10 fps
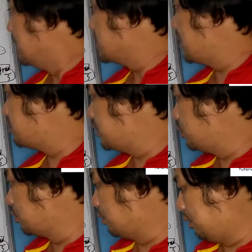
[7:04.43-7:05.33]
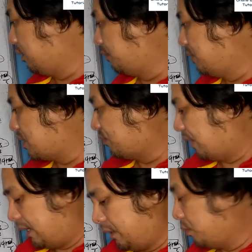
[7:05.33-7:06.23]
Substitute all of these
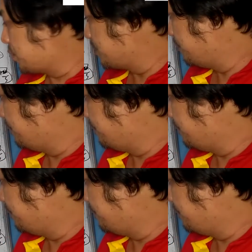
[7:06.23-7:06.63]
values